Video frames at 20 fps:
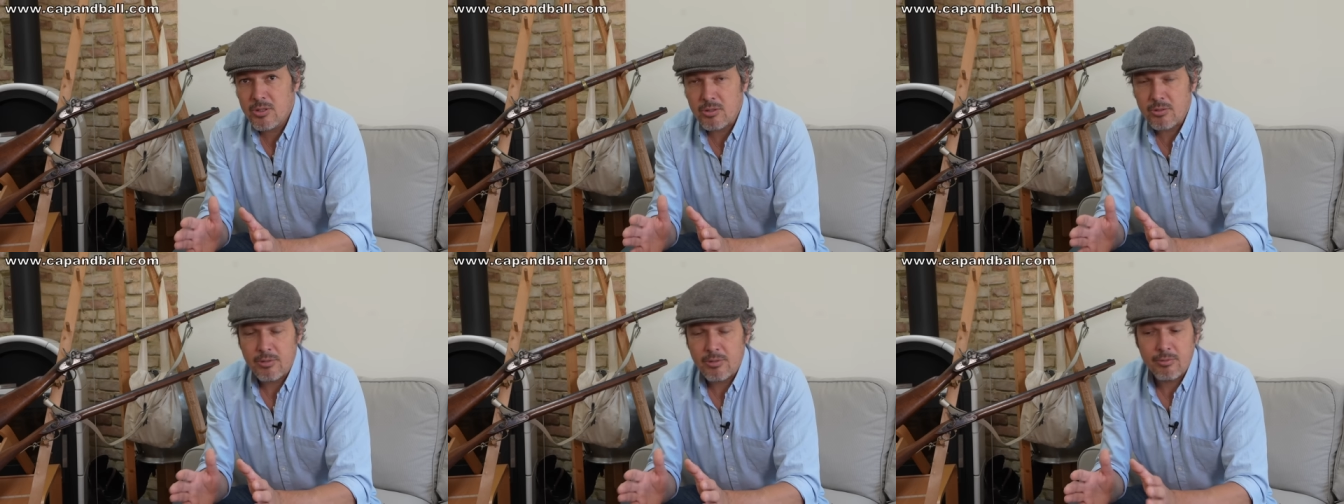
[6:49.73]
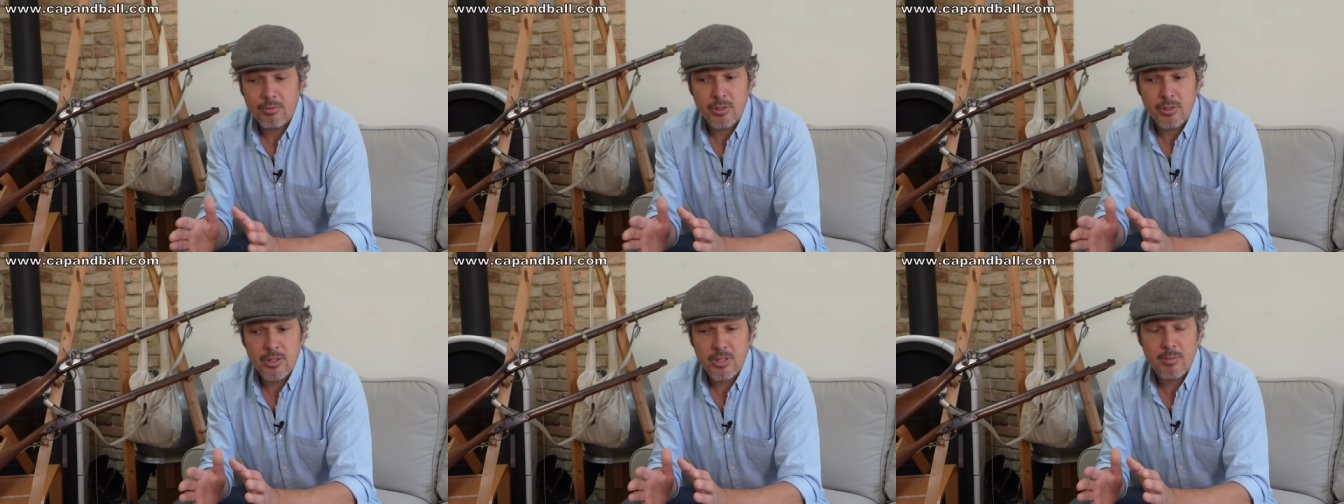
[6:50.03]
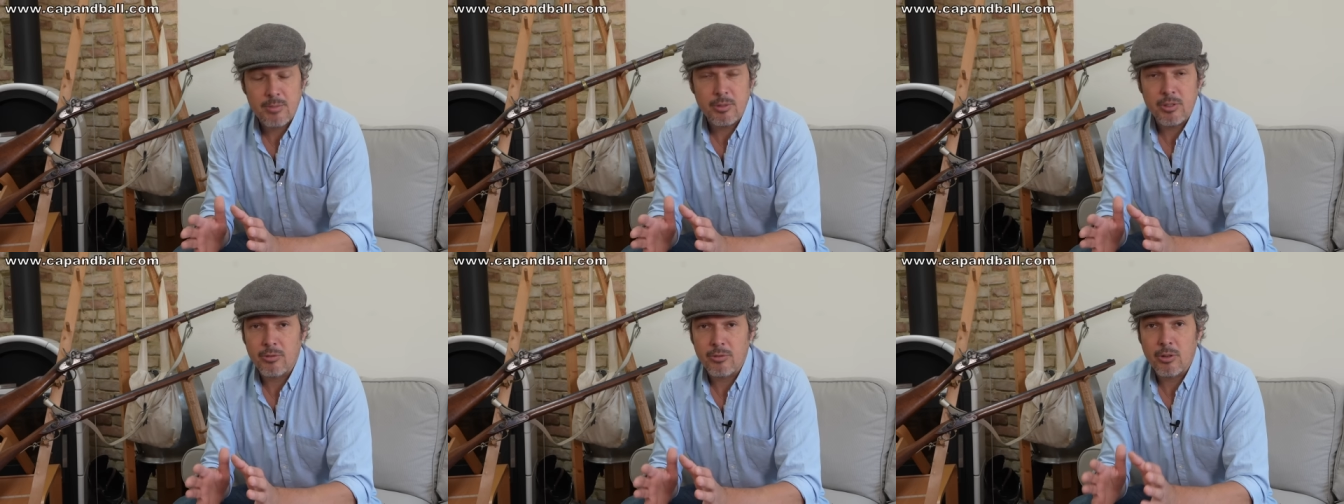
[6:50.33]
So if, for
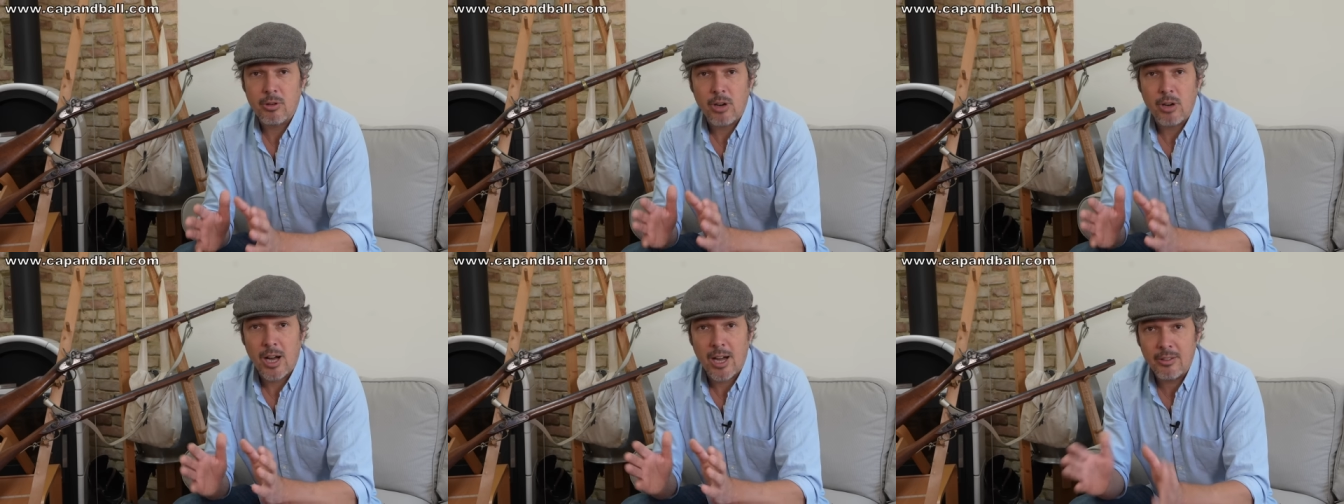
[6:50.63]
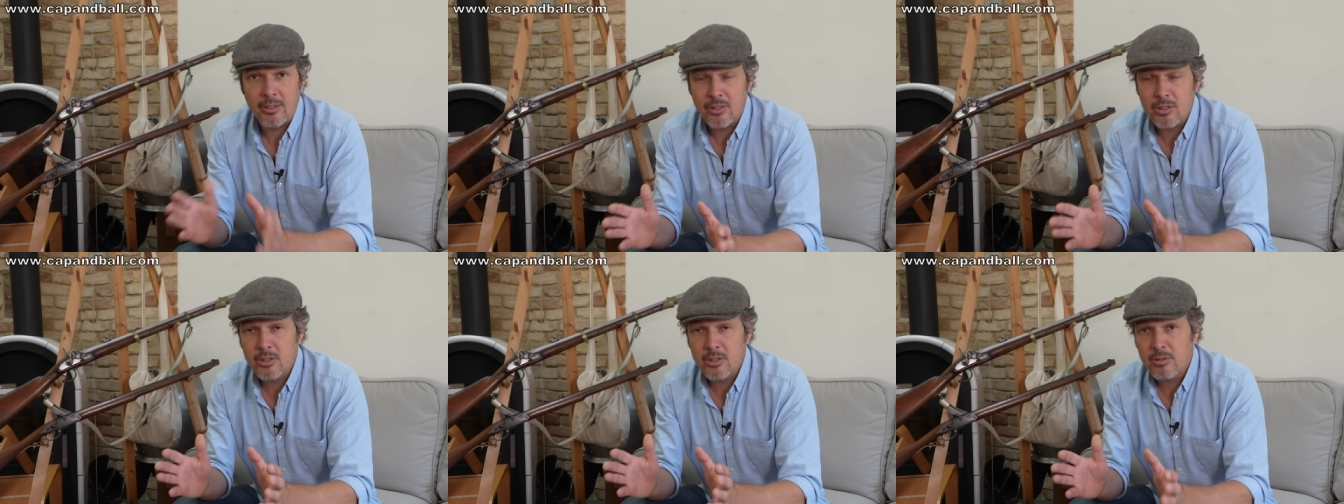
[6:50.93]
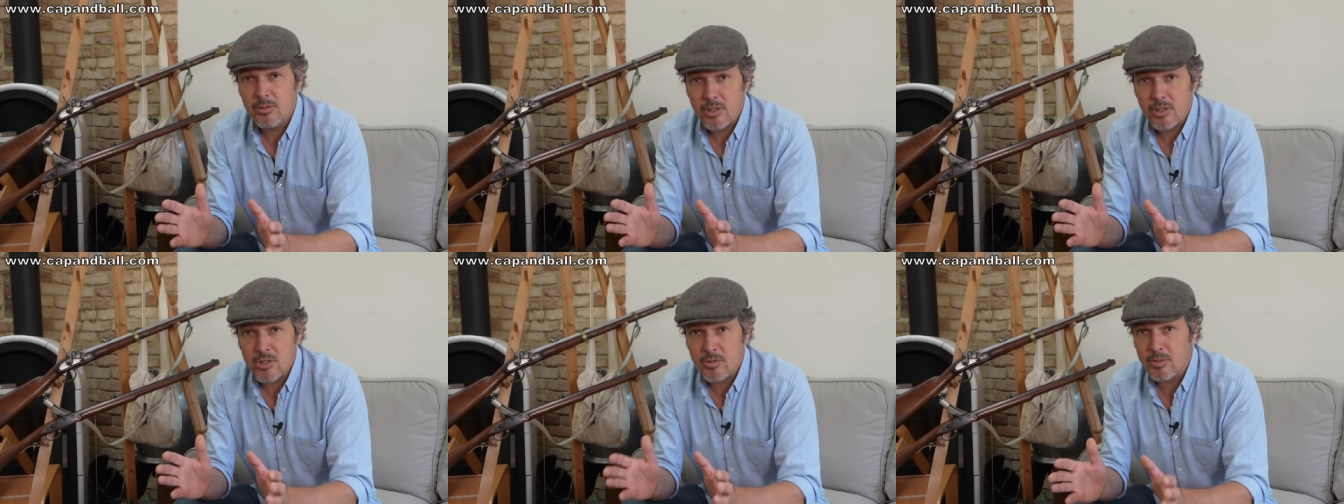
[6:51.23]
example, if you're a
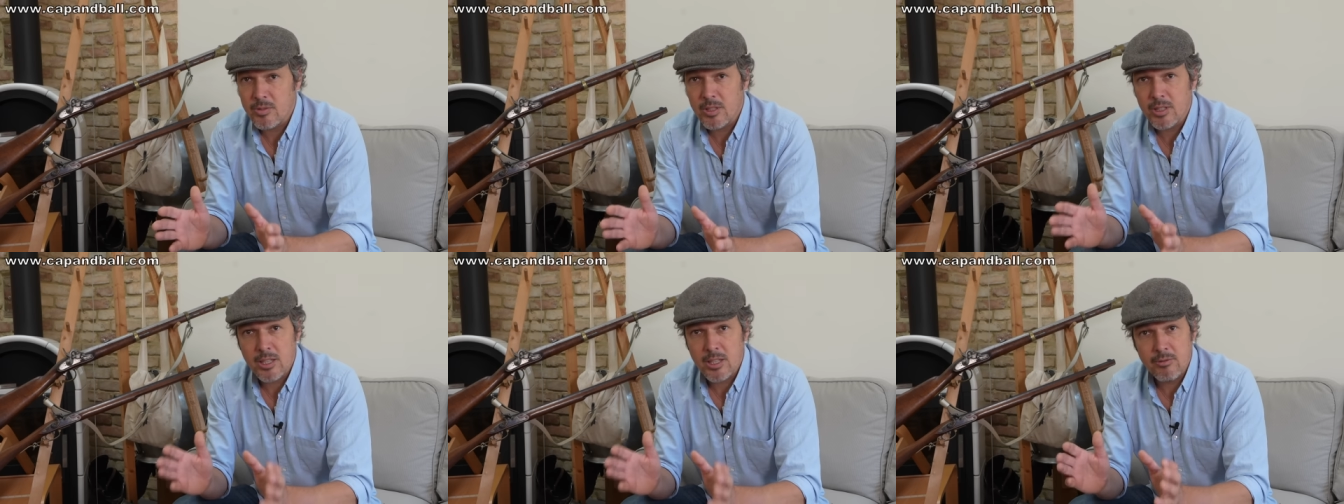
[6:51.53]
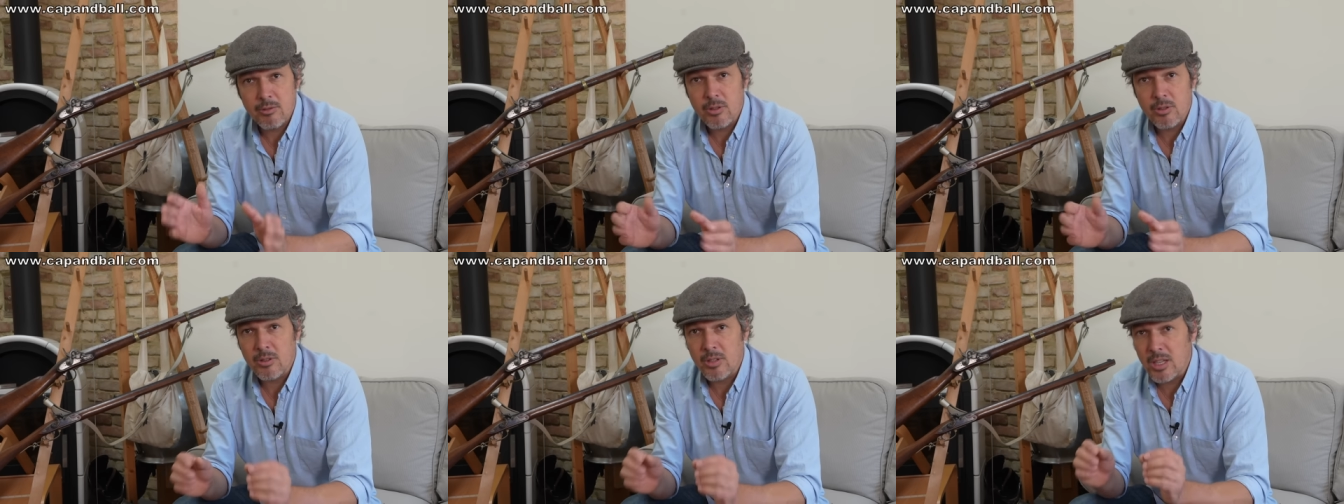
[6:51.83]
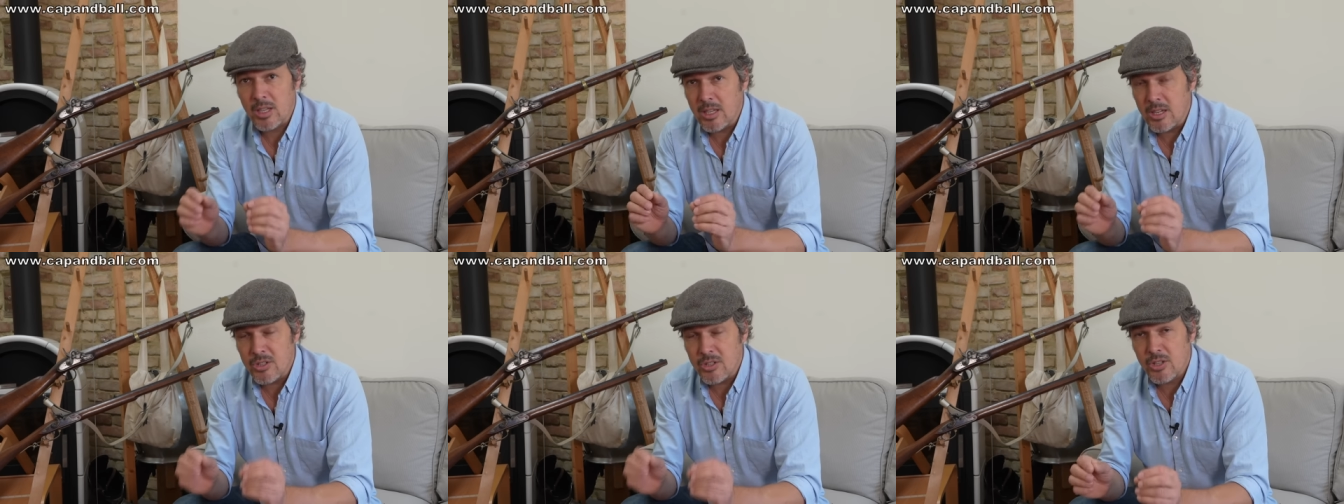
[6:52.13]
hunter, this will give you
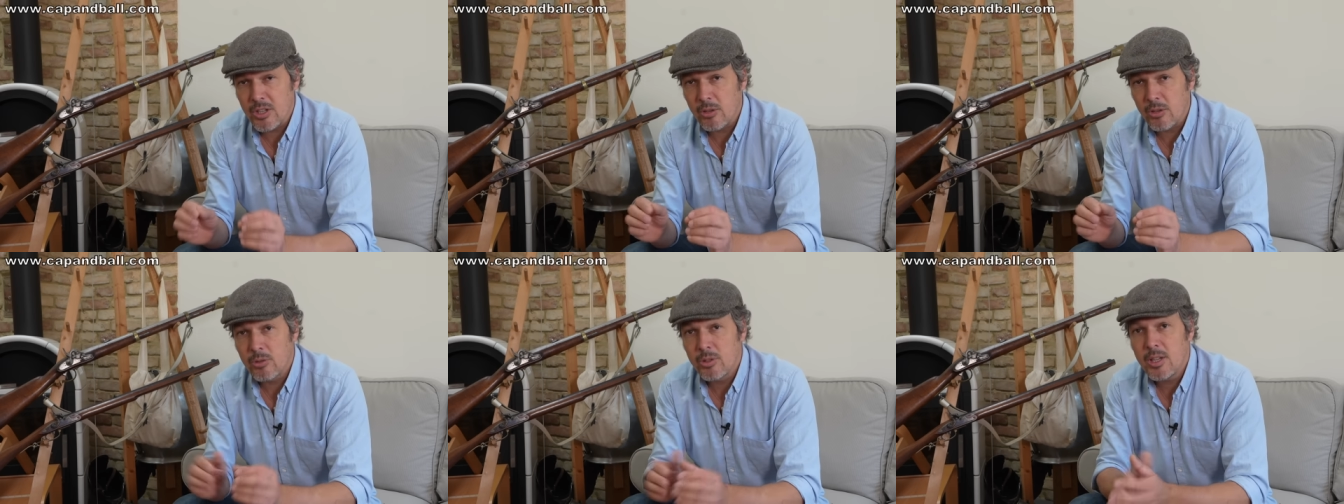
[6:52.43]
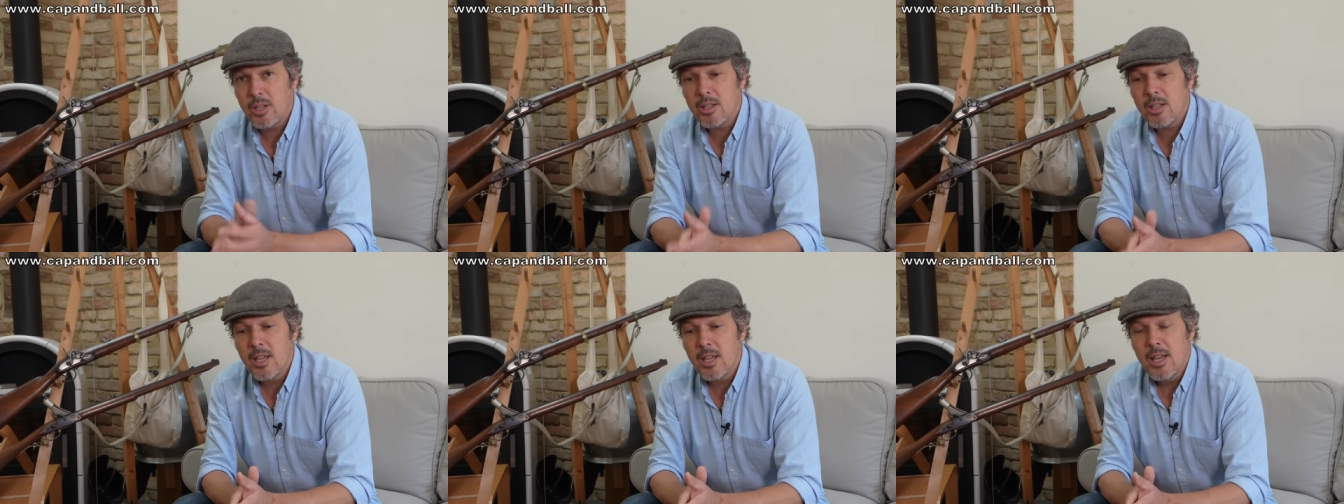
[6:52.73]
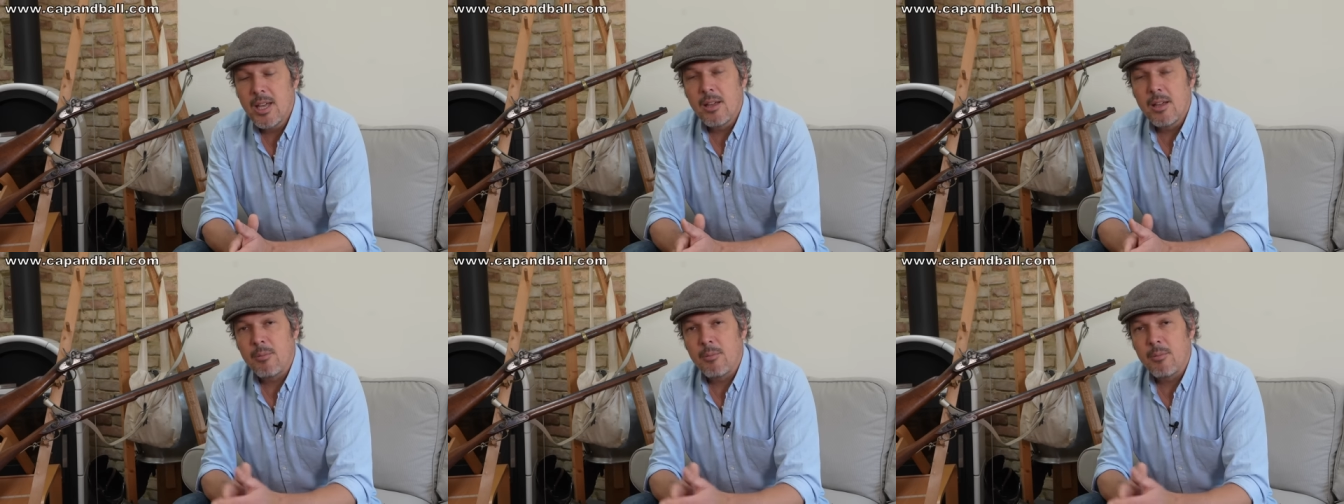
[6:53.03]
an easy loading.